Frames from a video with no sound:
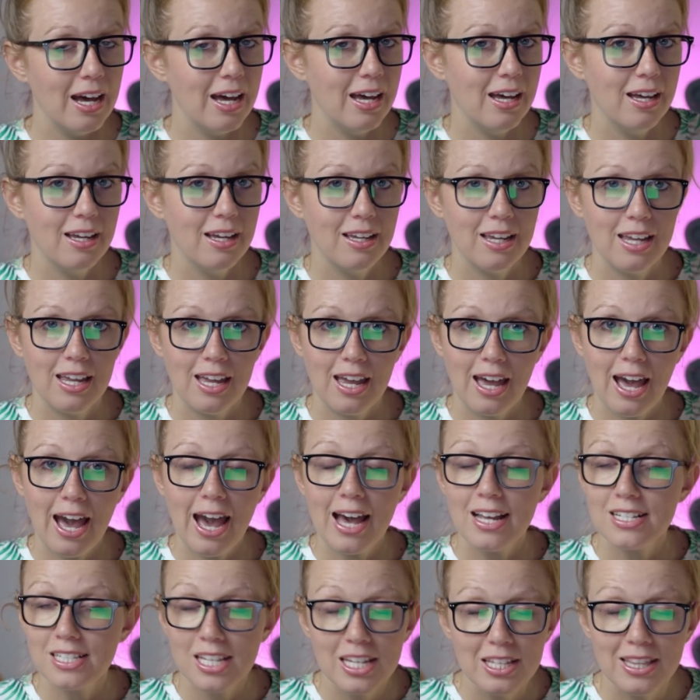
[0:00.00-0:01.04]
Uh,
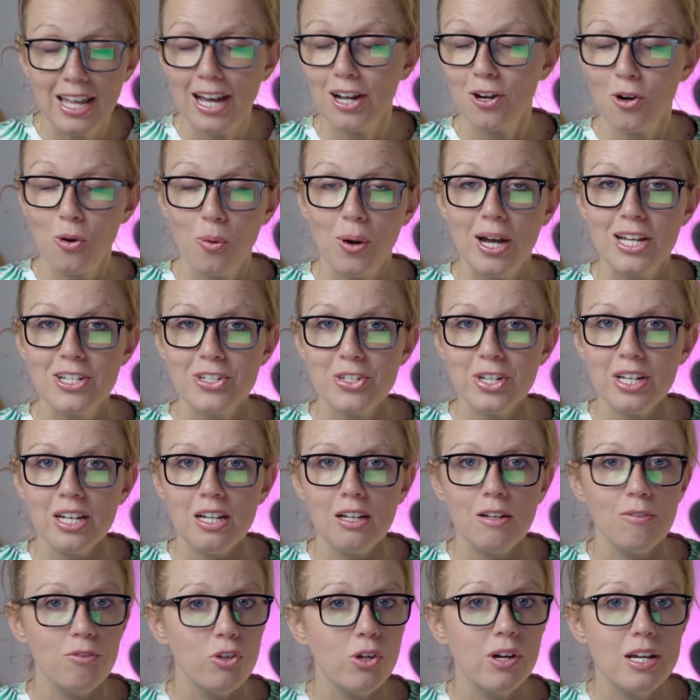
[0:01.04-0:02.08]
asking that question.
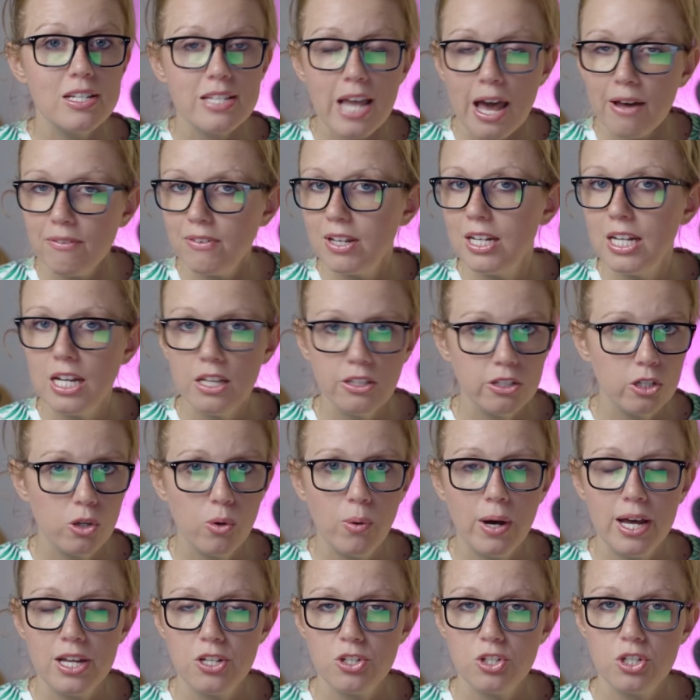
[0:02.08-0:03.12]
And if you guys have any other
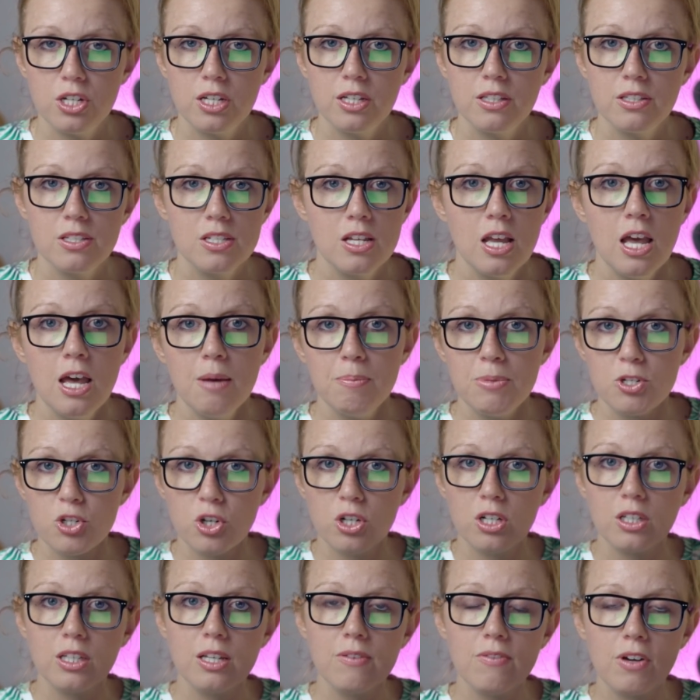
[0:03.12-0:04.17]
questions, be sure
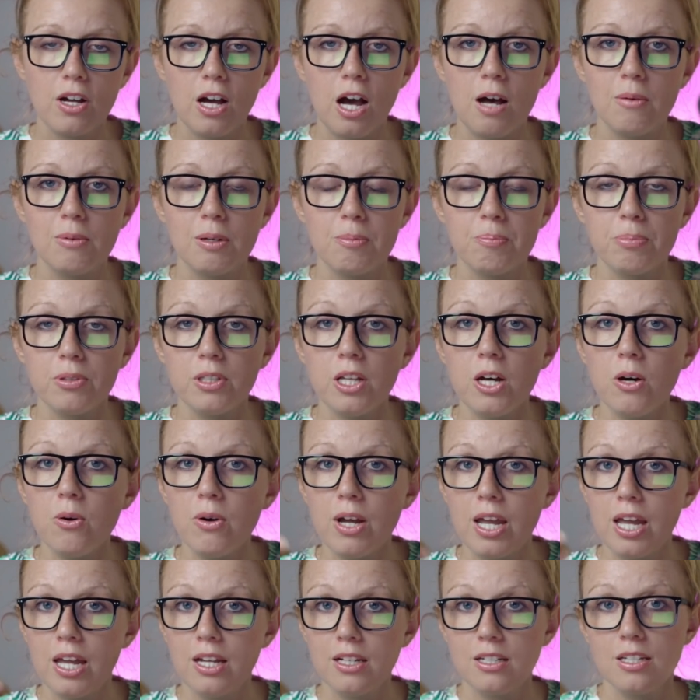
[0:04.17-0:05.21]
to leave a comment below
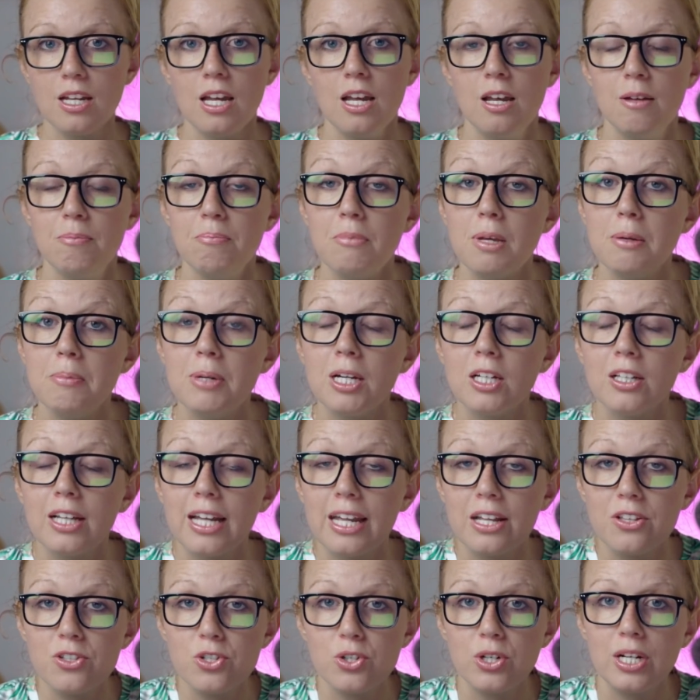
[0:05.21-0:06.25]
and maybe I'll
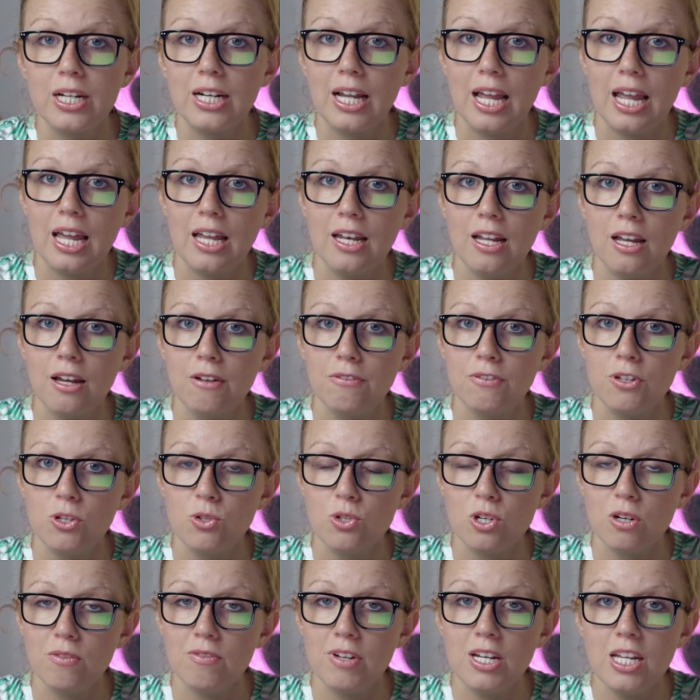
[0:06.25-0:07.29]
answer it in a
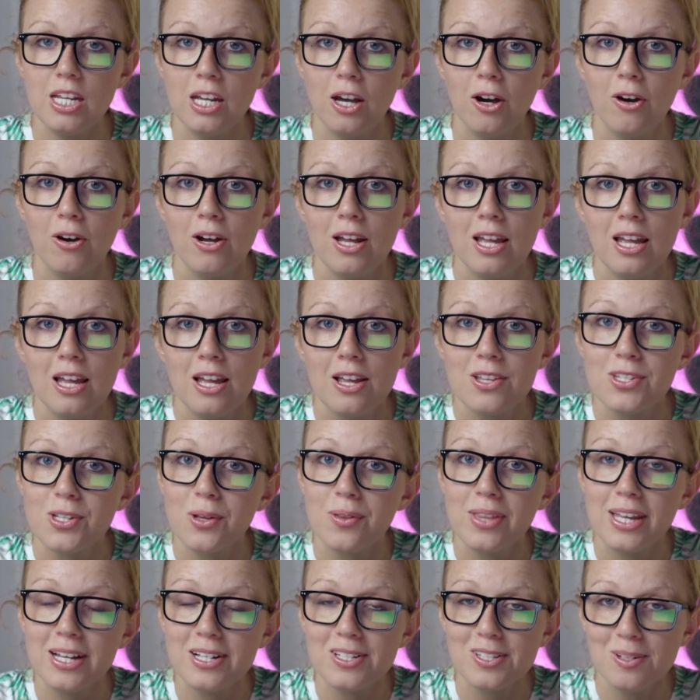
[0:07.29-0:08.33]
future video.
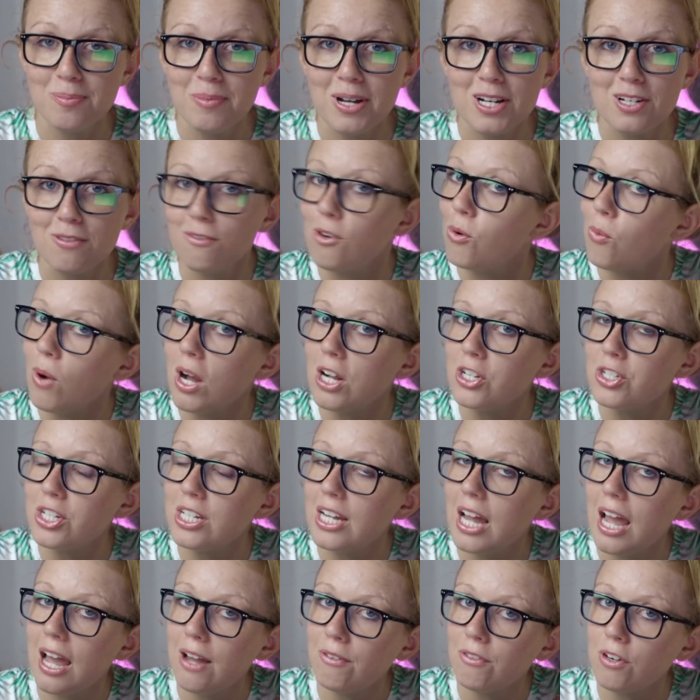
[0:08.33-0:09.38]
So thanks so much for
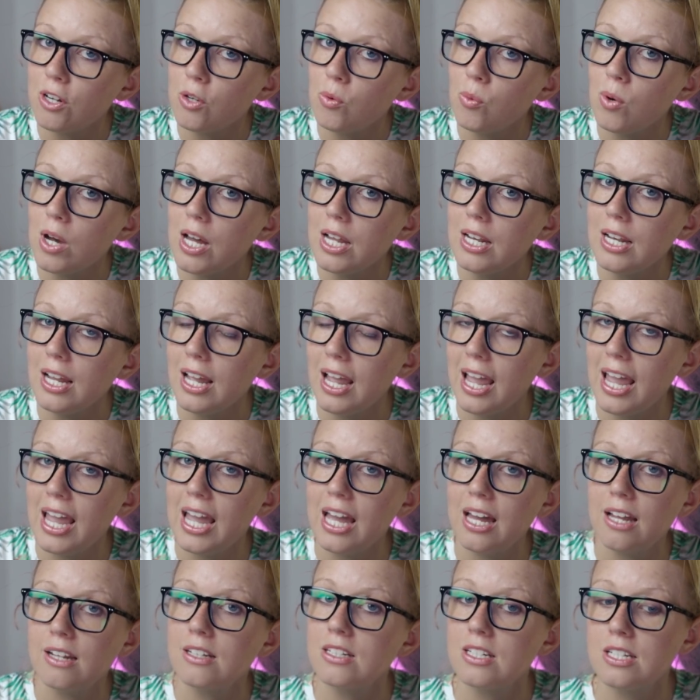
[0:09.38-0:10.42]
watching, everyone.
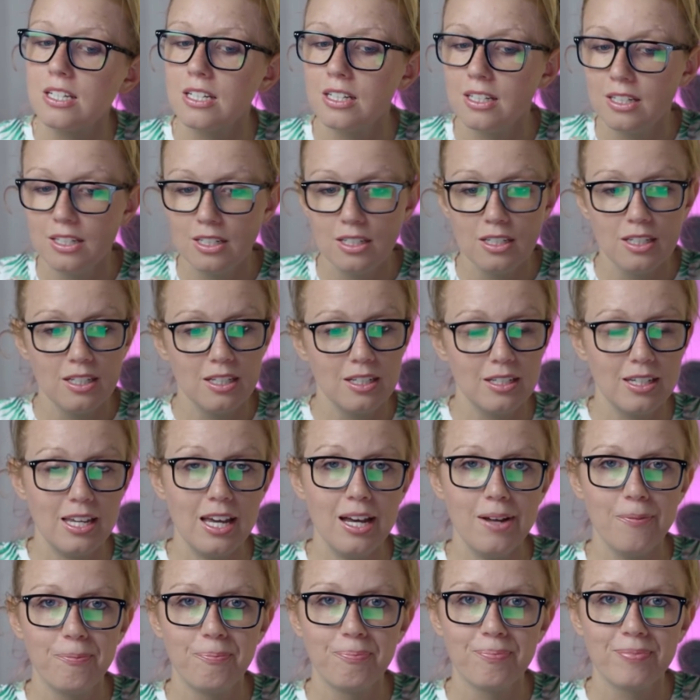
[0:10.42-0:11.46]
And
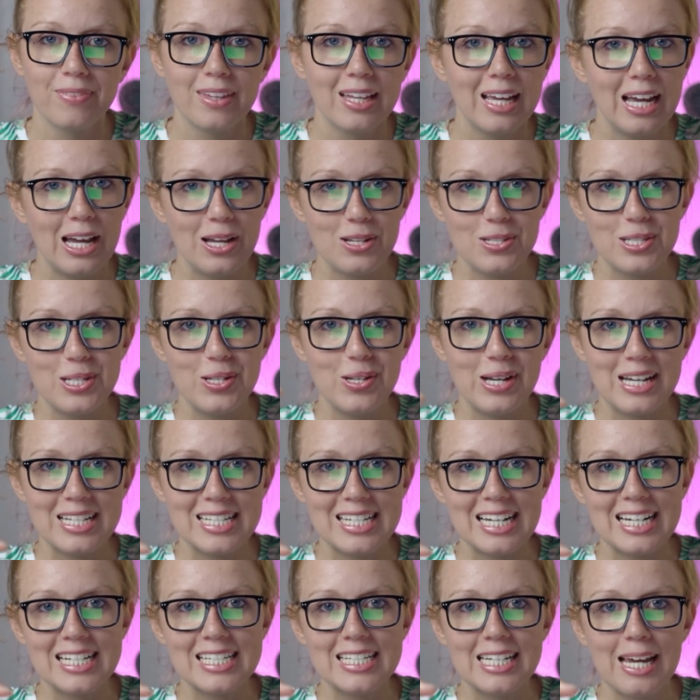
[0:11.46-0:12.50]
yeah, I'll see you guys
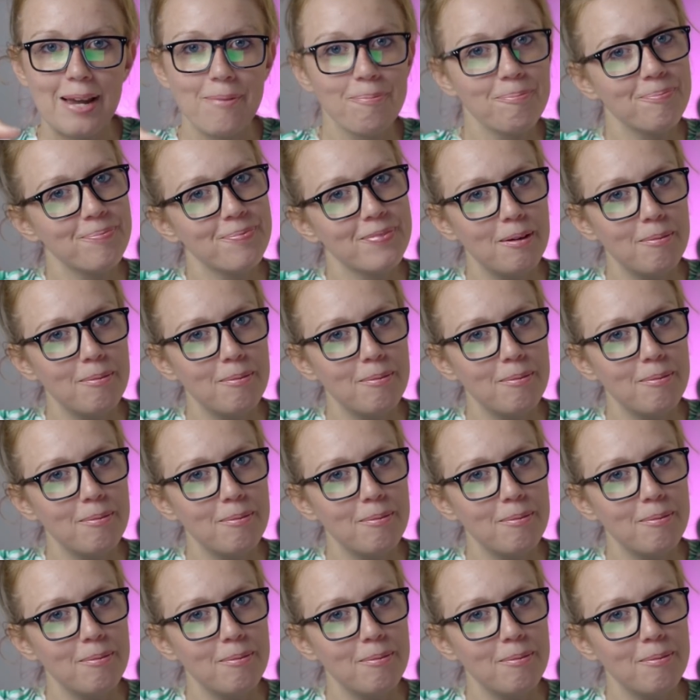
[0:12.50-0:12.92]
next time.